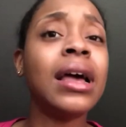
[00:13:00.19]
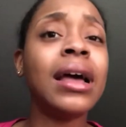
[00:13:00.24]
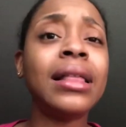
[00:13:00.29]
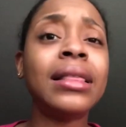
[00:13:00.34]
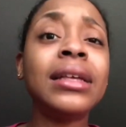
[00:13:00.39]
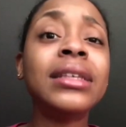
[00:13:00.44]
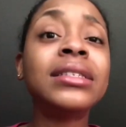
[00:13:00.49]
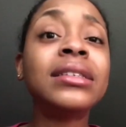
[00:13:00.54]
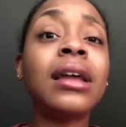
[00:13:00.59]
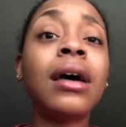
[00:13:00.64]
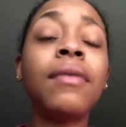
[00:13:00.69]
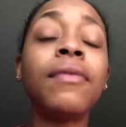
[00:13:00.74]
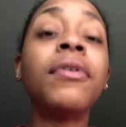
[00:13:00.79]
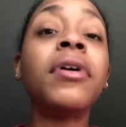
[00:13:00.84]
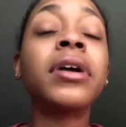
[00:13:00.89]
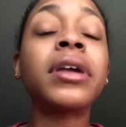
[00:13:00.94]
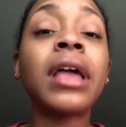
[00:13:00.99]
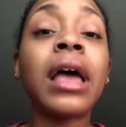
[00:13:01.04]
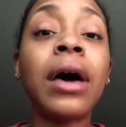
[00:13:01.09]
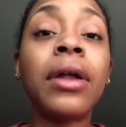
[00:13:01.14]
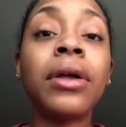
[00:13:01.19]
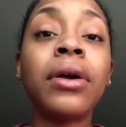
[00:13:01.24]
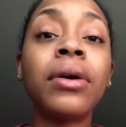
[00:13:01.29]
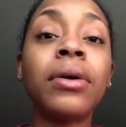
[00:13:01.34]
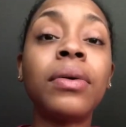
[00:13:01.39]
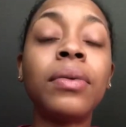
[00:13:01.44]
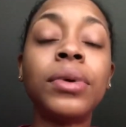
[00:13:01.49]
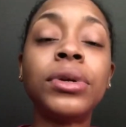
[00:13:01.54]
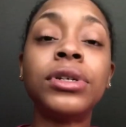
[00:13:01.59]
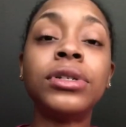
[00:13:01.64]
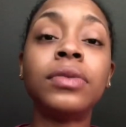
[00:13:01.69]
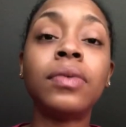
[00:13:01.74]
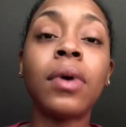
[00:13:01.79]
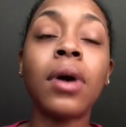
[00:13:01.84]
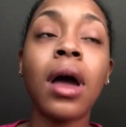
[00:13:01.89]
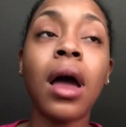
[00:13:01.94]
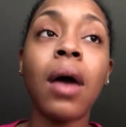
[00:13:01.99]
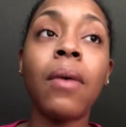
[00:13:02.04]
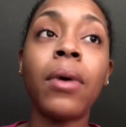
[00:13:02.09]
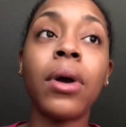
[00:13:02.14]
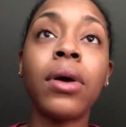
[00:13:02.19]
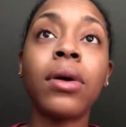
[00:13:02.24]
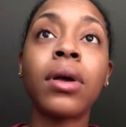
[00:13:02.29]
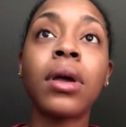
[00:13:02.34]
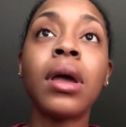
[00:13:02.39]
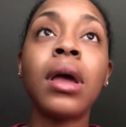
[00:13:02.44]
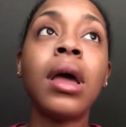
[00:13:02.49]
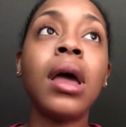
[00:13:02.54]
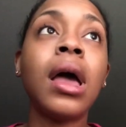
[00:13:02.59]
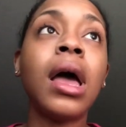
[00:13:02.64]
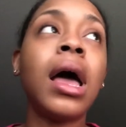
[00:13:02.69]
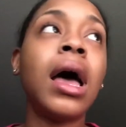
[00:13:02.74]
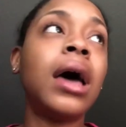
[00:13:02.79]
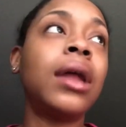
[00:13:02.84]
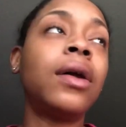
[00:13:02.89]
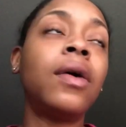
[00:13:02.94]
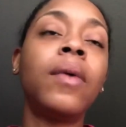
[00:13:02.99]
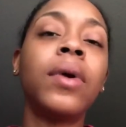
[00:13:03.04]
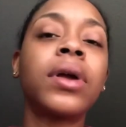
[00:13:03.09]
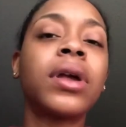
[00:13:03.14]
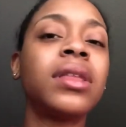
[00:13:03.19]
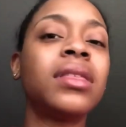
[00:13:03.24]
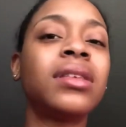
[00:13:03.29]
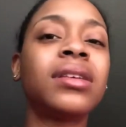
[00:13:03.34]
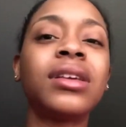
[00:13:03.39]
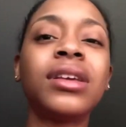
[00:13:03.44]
At least not front counter, which is where I work. I don't work in the